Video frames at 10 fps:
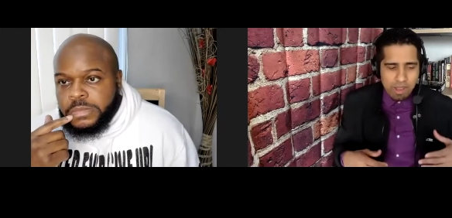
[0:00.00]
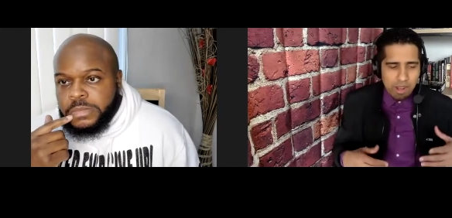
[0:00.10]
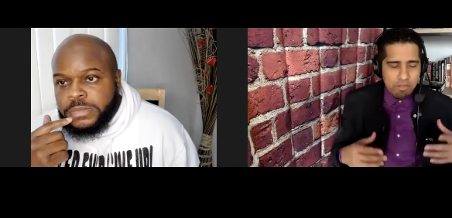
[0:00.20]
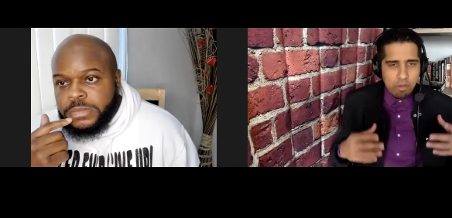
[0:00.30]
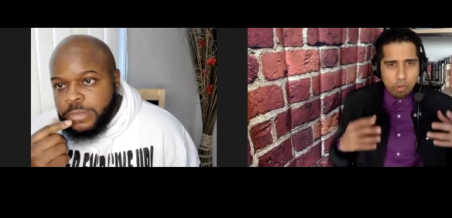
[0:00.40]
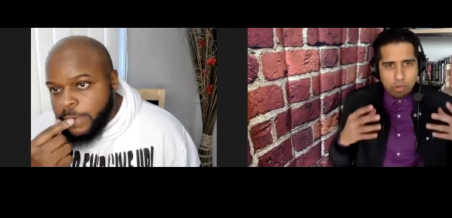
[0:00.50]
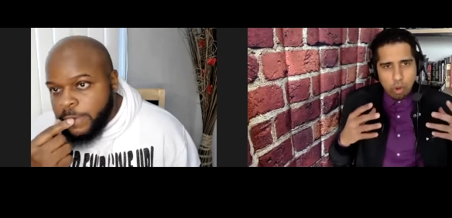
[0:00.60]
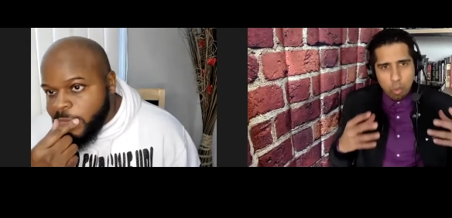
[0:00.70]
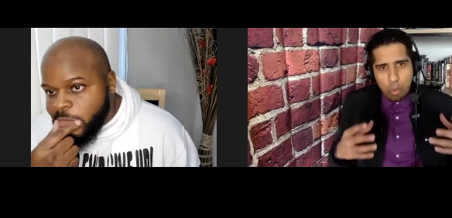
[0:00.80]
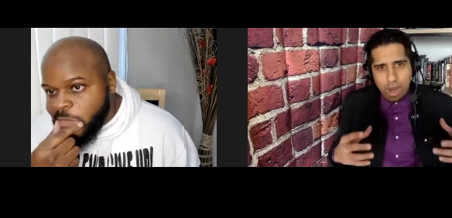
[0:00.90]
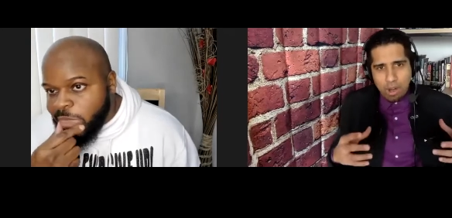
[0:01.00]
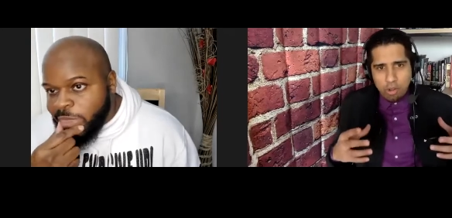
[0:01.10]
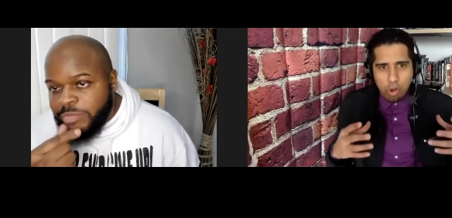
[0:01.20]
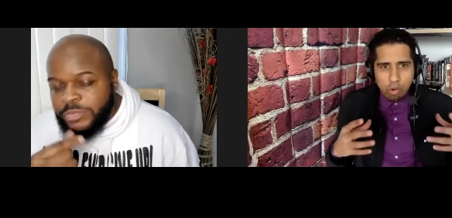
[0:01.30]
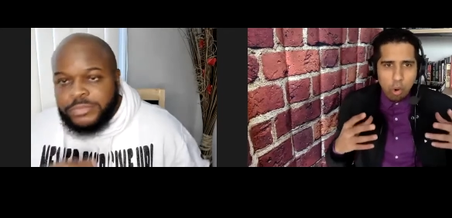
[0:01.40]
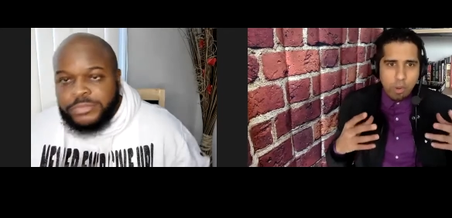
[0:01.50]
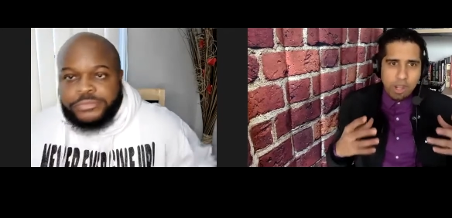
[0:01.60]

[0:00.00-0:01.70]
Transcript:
Speaker 1: telling folks don't wear, you know,